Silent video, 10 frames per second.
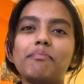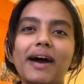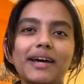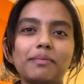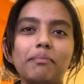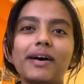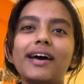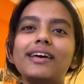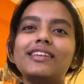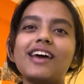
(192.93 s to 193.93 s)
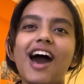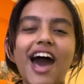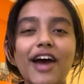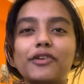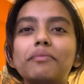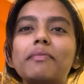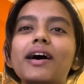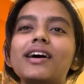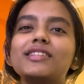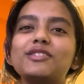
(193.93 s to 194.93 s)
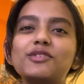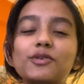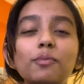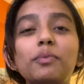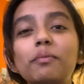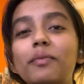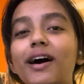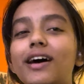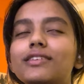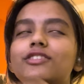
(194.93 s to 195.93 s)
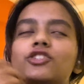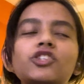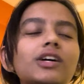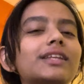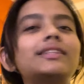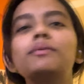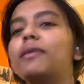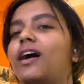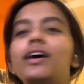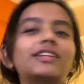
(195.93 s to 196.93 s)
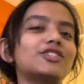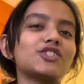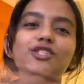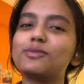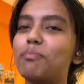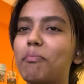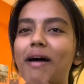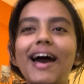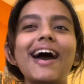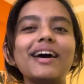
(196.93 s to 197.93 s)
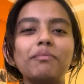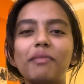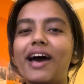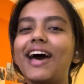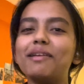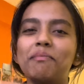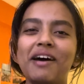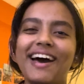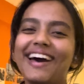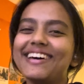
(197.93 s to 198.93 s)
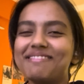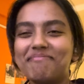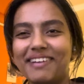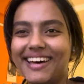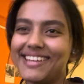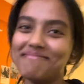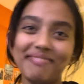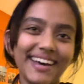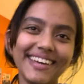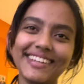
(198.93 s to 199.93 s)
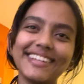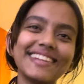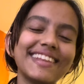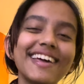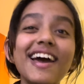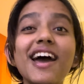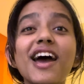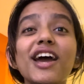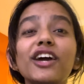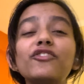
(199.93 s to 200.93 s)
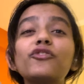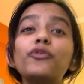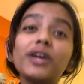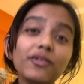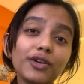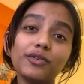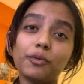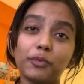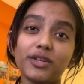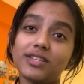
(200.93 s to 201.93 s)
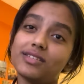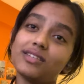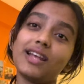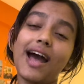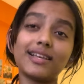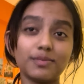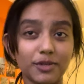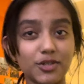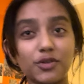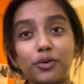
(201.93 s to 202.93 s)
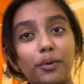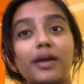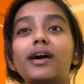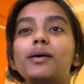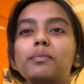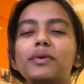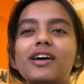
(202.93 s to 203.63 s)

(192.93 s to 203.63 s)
Batman, Iron Man, Superman, Shaktiman, just man, man, man, man, man. If we were represented as much growing up,